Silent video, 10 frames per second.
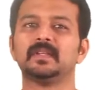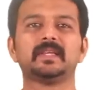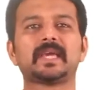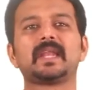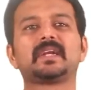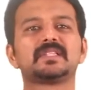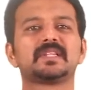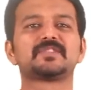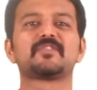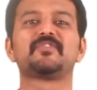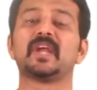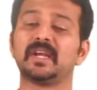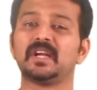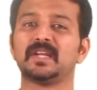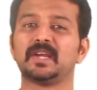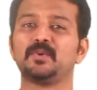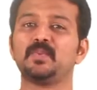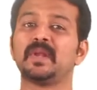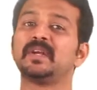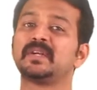The characteristics of an ideal diode
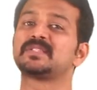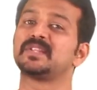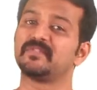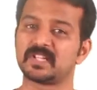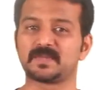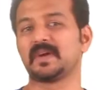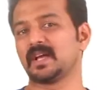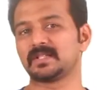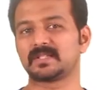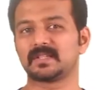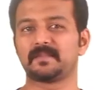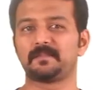when it is reverse biased.